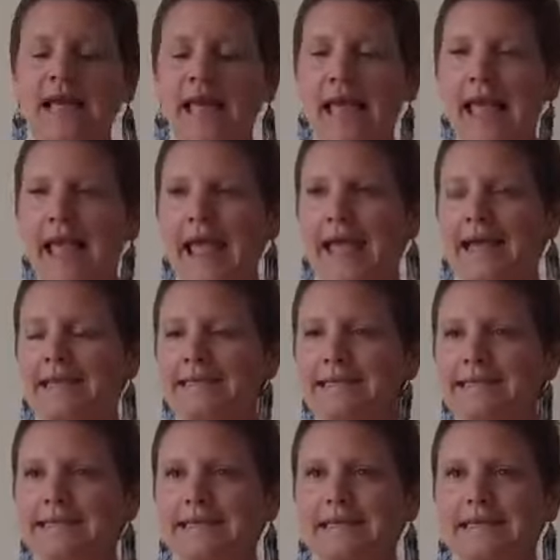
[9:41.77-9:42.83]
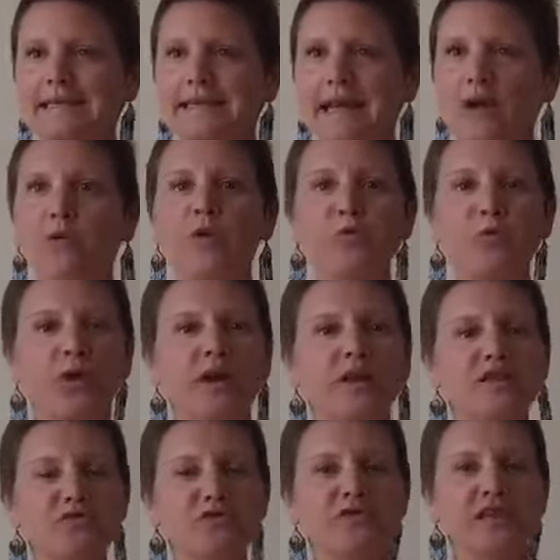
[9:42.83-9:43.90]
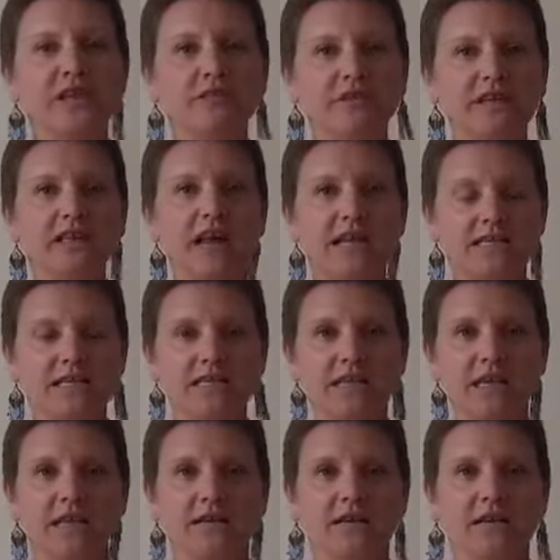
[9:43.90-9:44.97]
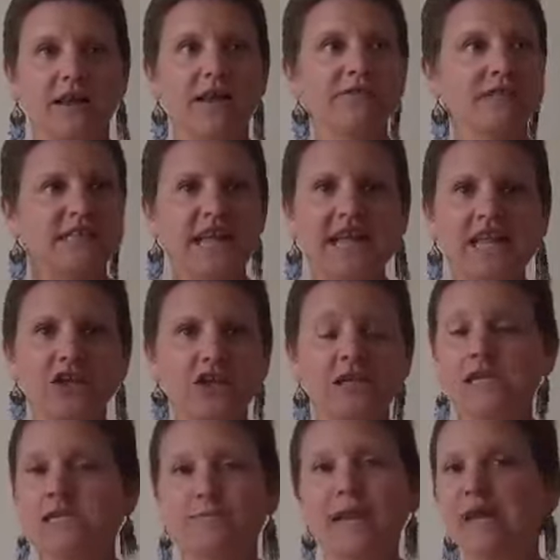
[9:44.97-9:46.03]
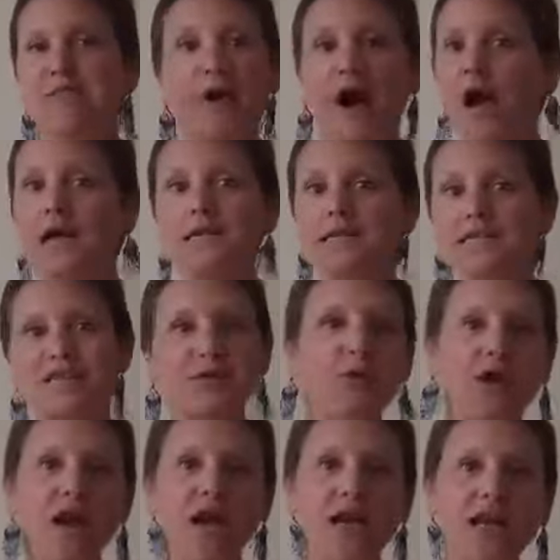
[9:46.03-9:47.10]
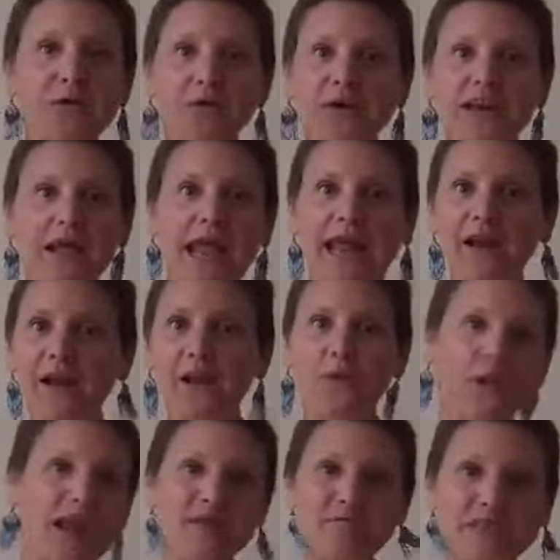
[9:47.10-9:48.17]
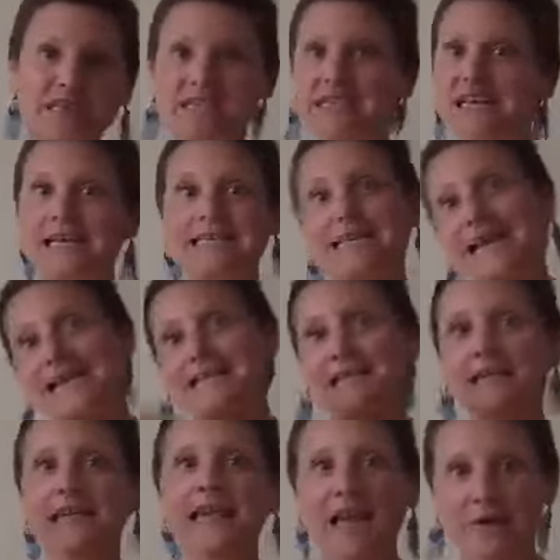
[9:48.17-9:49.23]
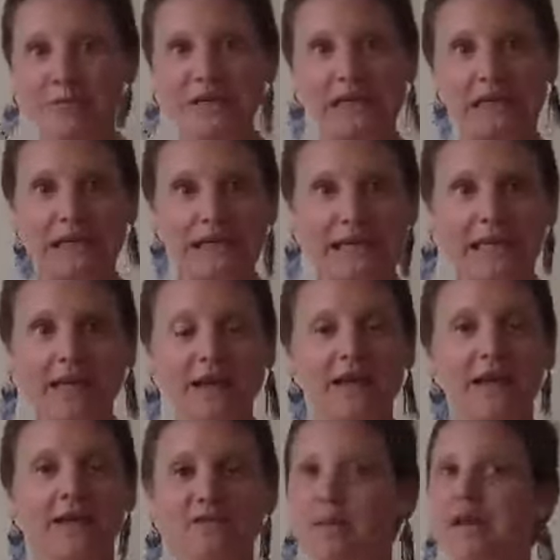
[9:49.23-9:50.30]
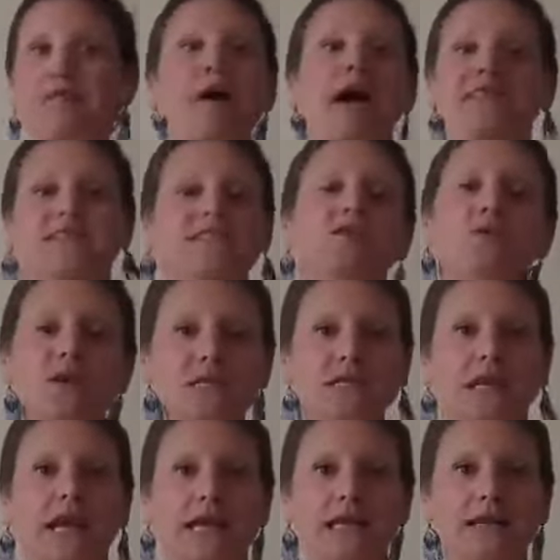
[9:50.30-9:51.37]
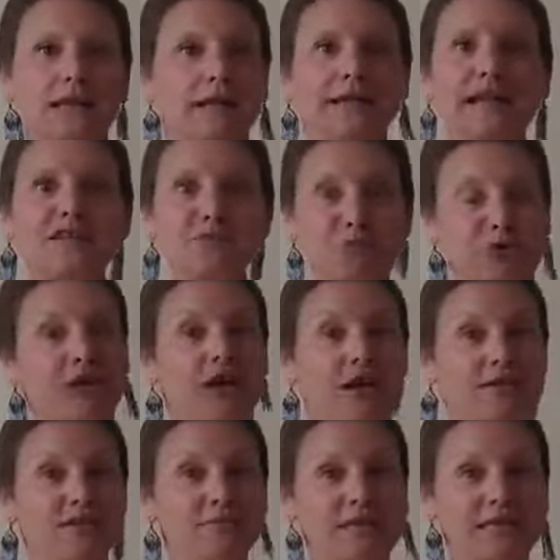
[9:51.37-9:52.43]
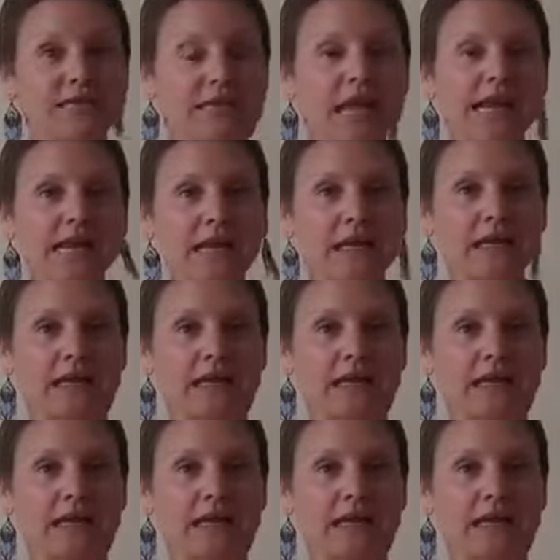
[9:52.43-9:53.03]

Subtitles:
And at one point in the movie, he realizes that every day he could eat as many pies as he wanted and he won't gain any weight because the next day he's going to get up and he can eat as many pies as he wants again. And that's pretty awesome and exciting.